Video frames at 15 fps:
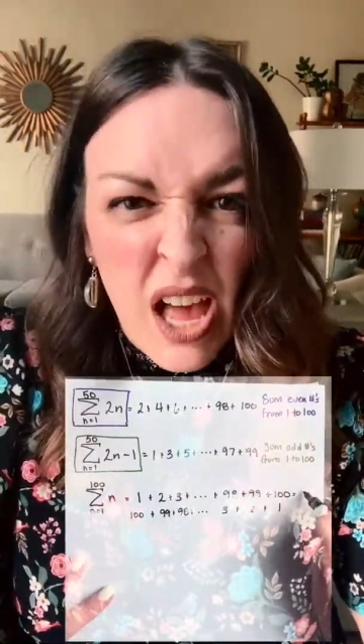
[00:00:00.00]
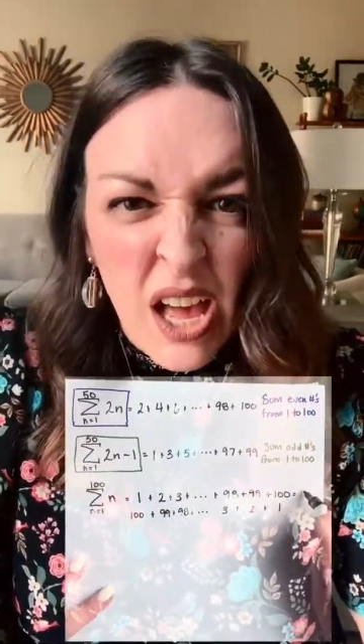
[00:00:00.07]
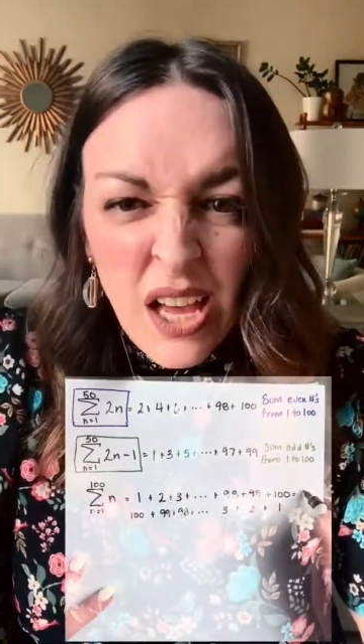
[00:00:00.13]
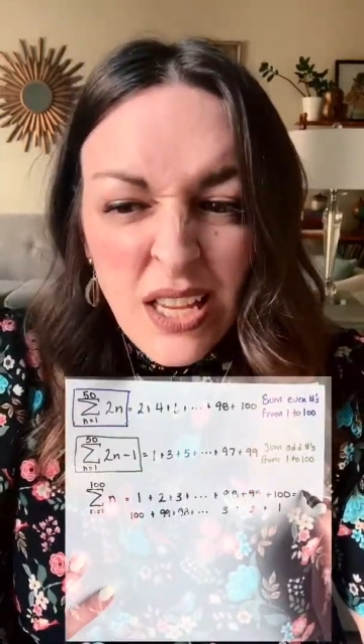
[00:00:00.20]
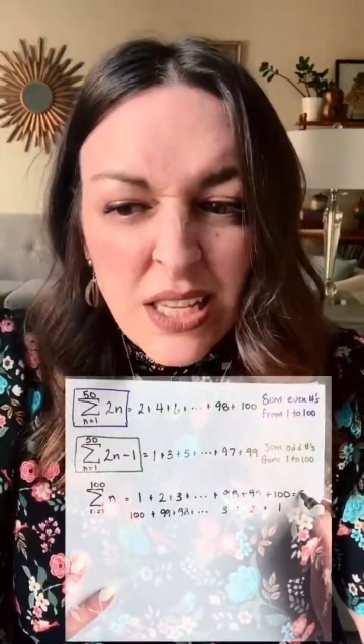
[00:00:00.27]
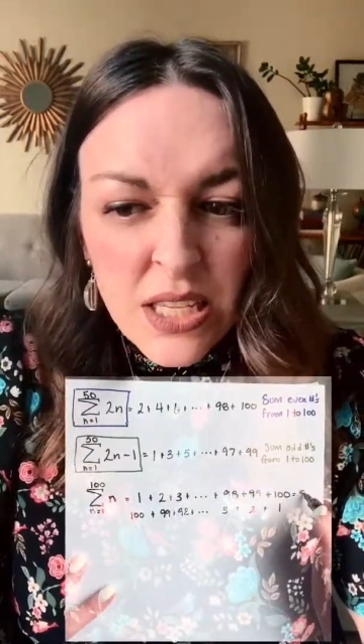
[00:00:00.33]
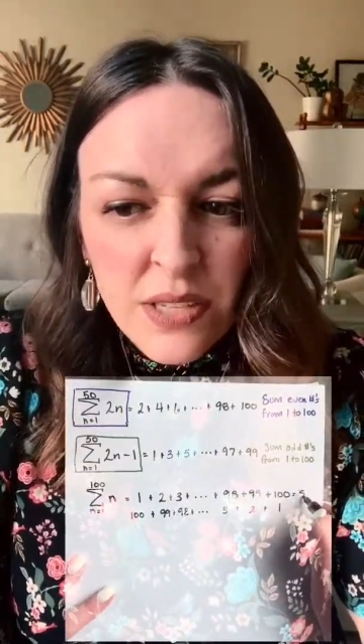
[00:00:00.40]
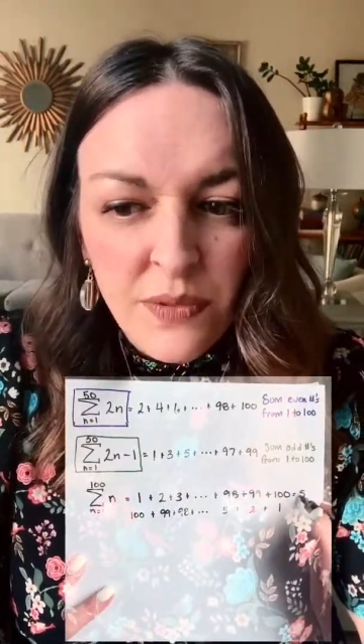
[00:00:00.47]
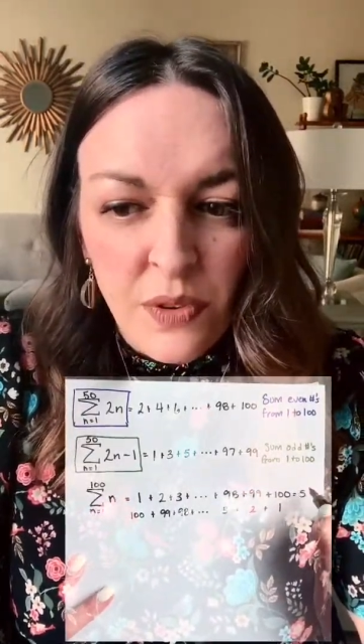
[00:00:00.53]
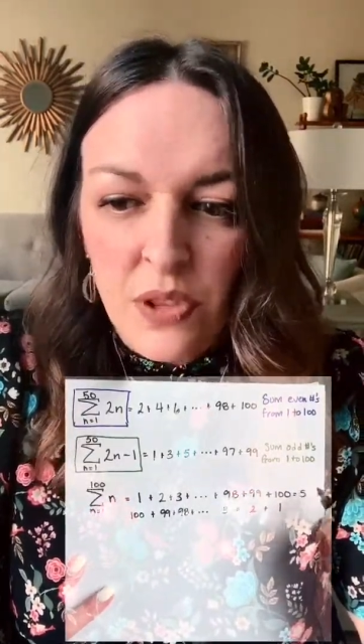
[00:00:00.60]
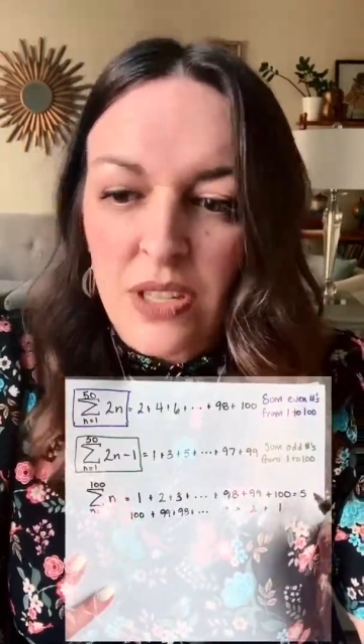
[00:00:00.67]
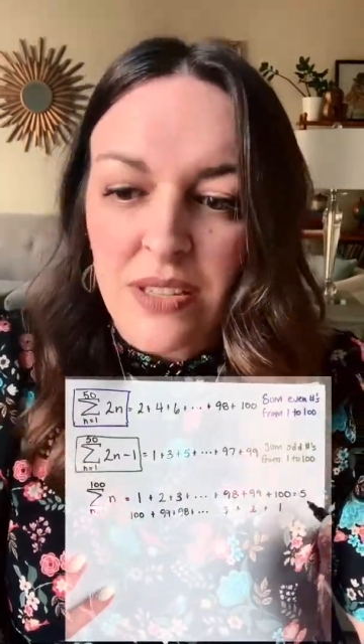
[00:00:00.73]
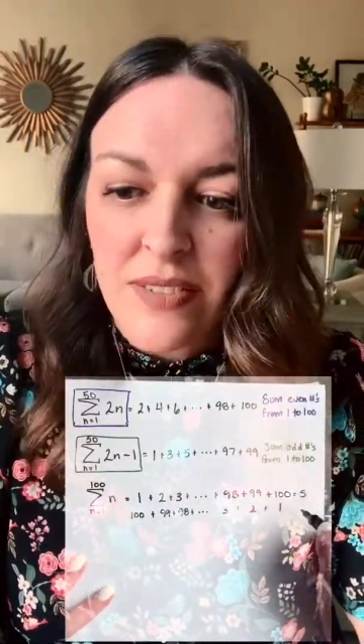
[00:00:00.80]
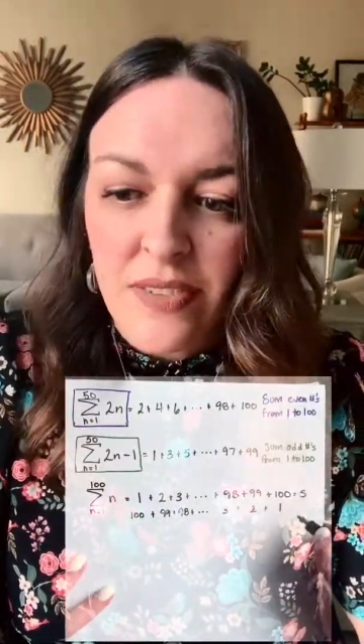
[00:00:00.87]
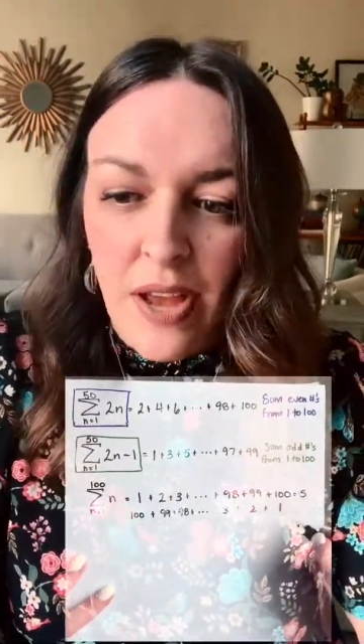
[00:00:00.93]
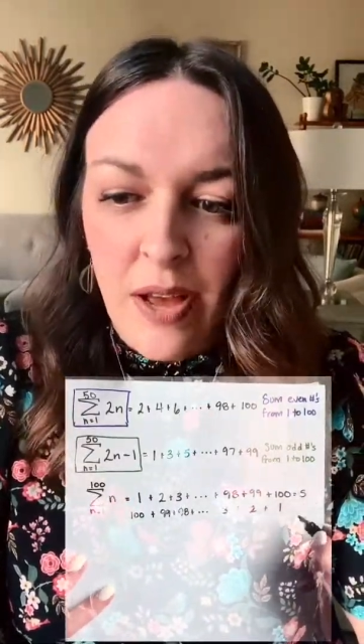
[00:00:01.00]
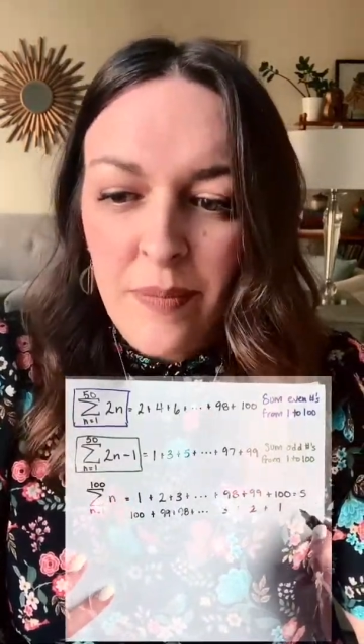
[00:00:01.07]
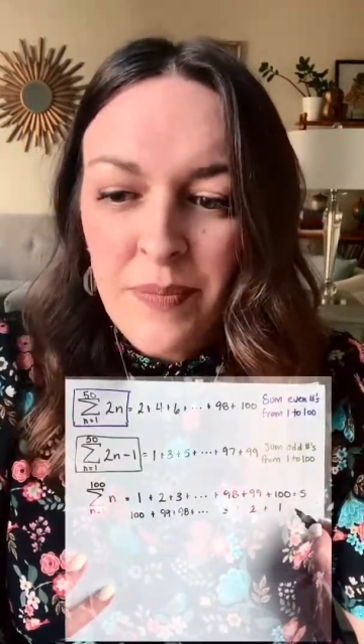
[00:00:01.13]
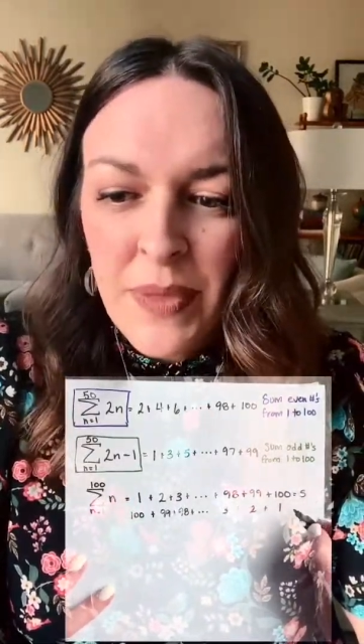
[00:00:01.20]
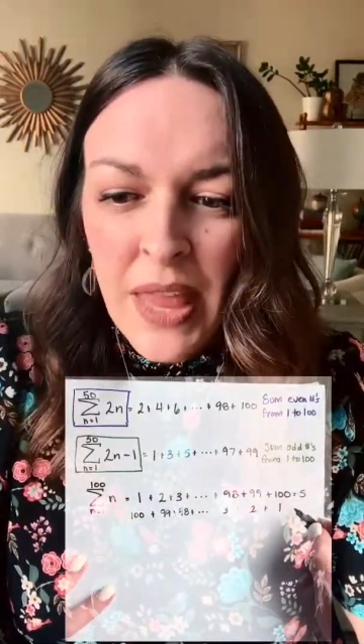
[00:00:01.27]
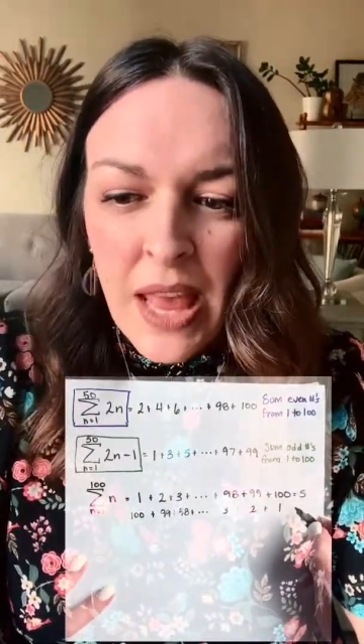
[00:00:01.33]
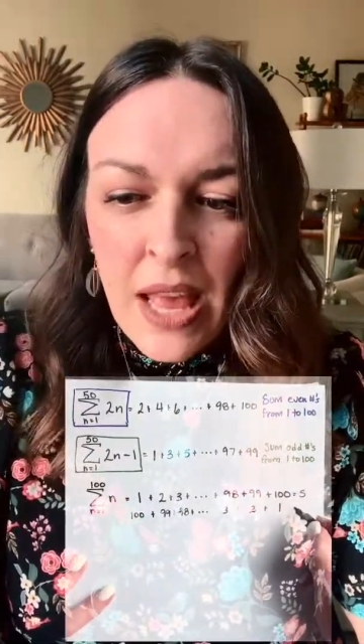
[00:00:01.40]
S for the
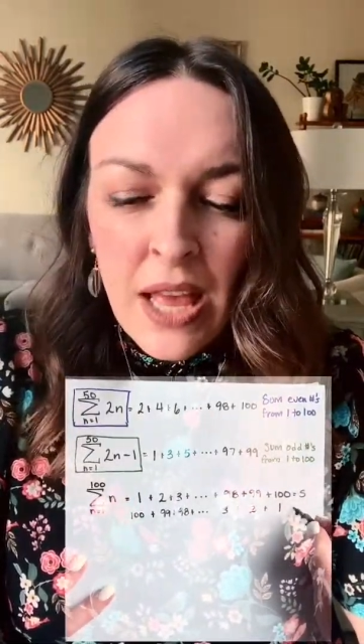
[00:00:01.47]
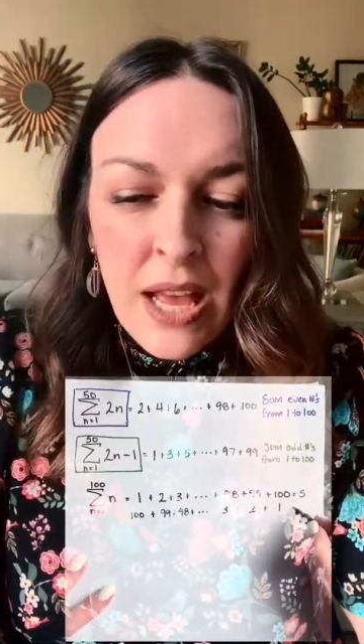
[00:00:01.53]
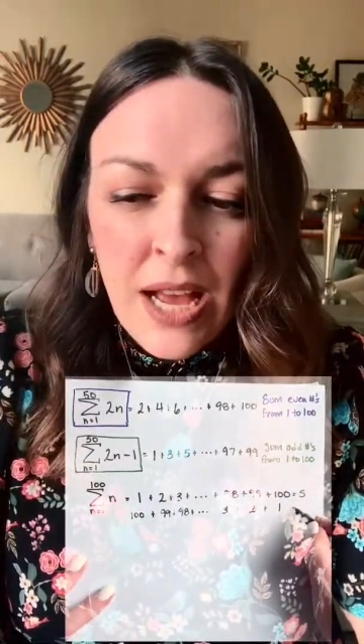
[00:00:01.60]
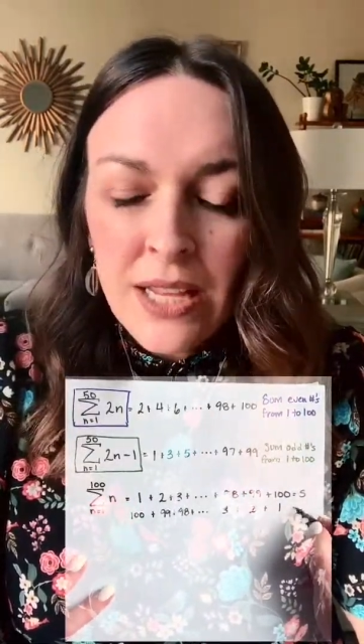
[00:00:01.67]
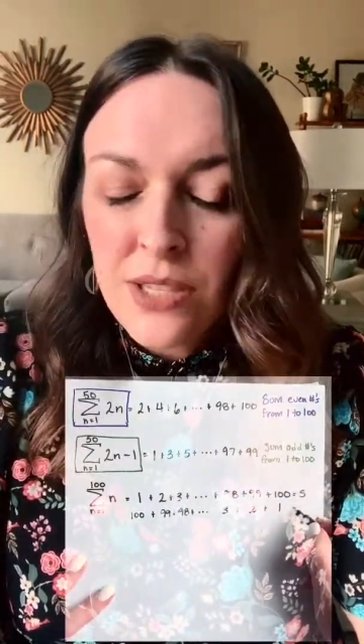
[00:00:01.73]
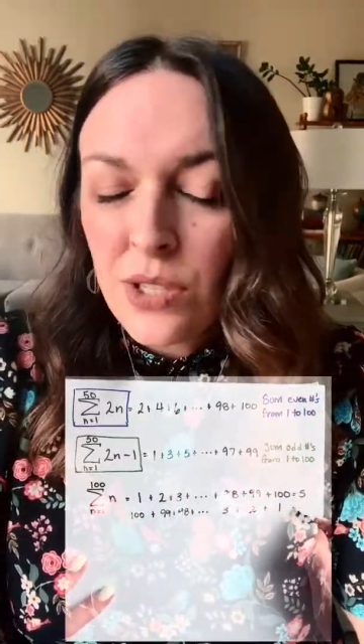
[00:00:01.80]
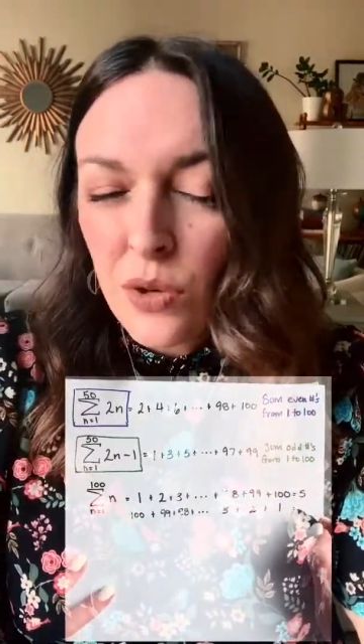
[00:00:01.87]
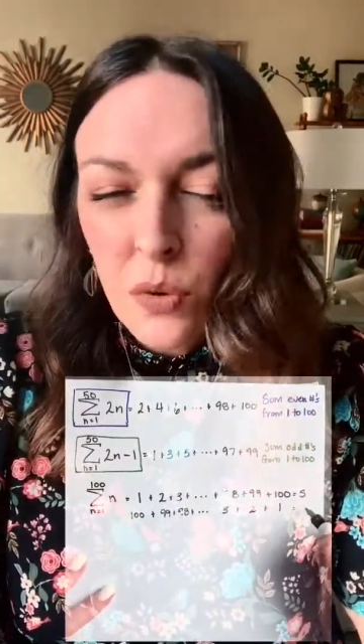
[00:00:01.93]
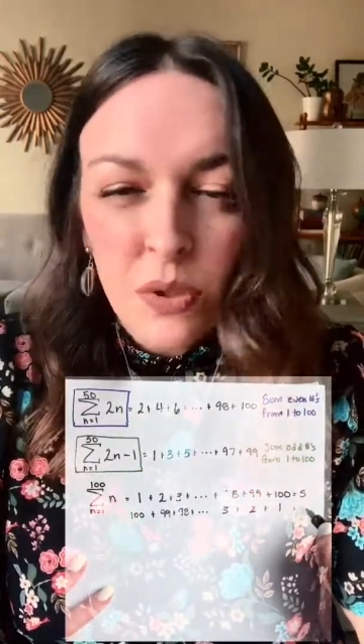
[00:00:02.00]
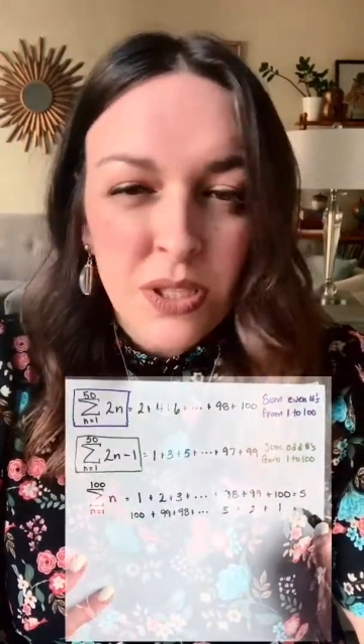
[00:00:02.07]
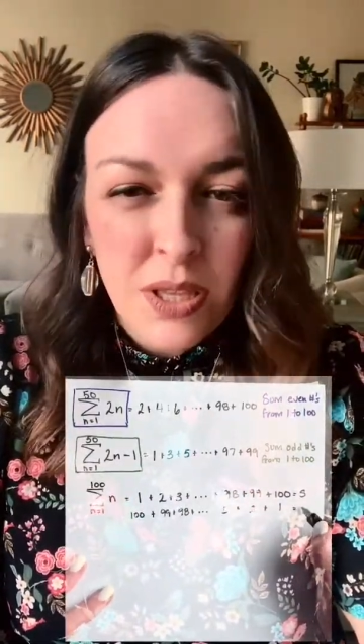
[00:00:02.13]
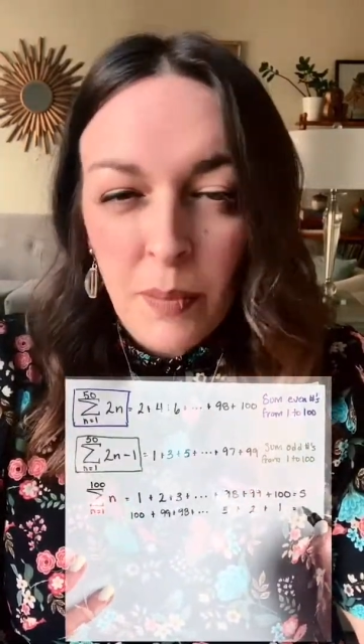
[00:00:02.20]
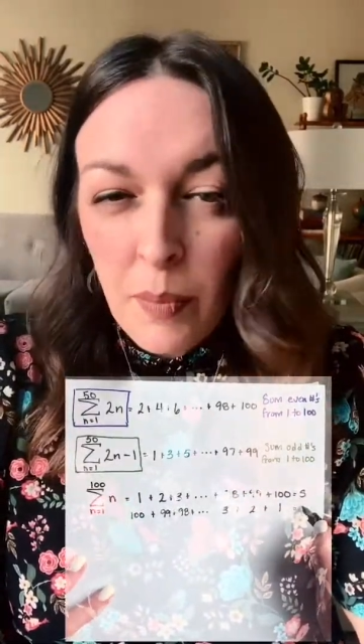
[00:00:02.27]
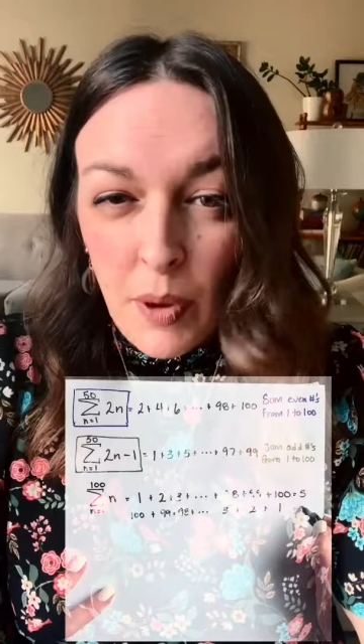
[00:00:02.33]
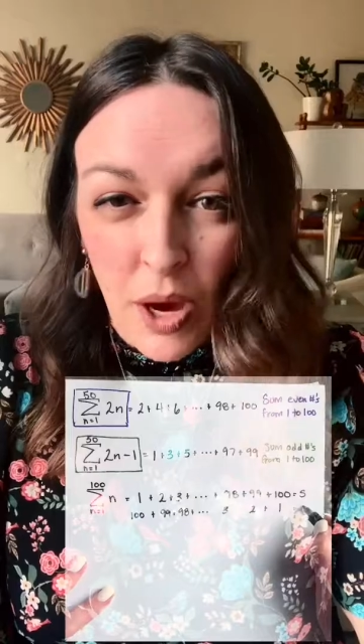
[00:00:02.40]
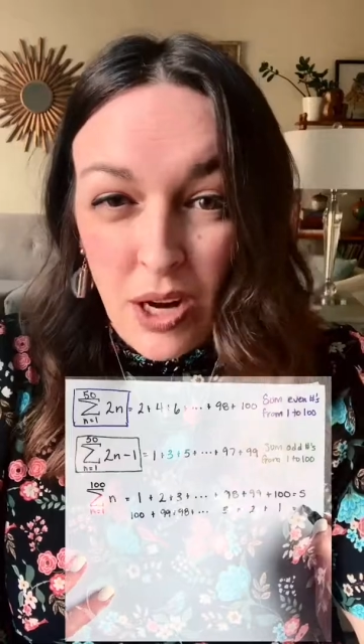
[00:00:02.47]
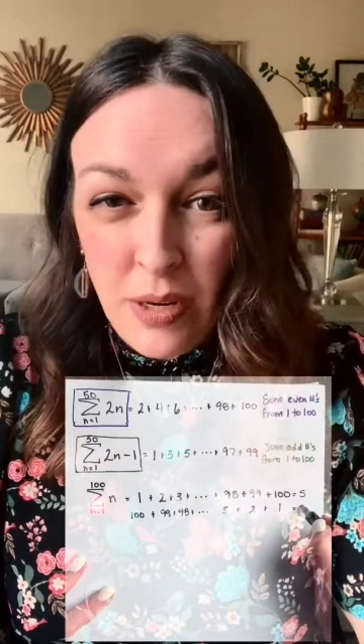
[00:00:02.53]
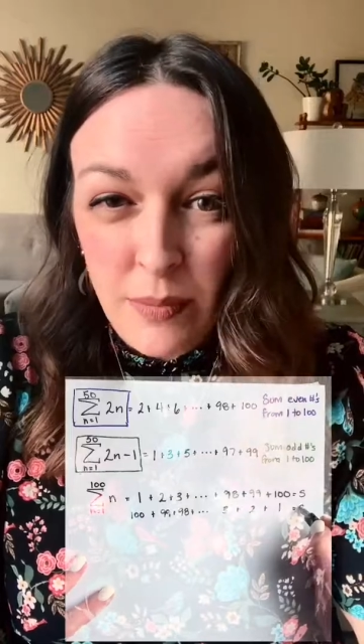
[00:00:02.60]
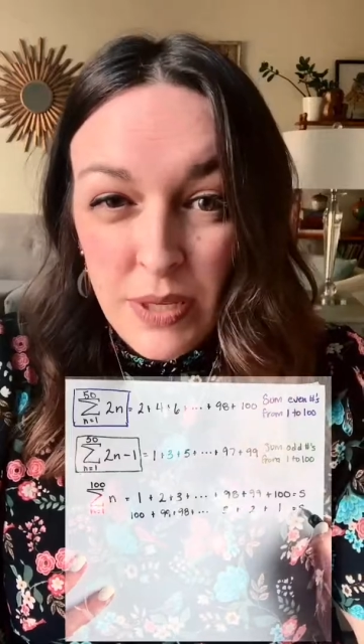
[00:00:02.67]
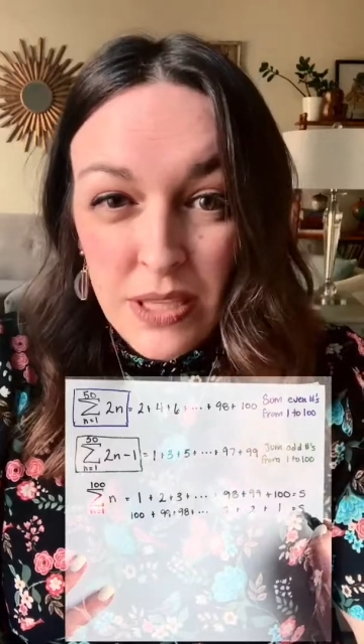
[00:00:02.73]
sum, and so is the bottom.